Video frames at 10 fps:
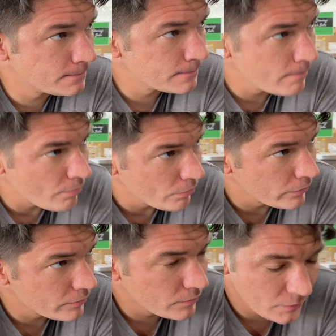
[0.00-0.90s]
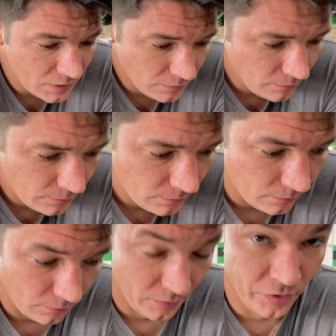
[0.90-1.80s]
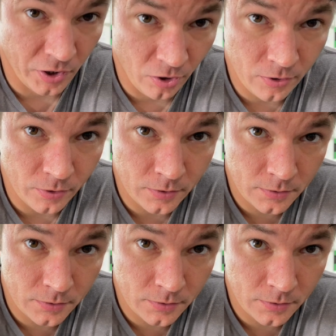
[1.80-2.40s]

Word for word: Email to who? The Colonel.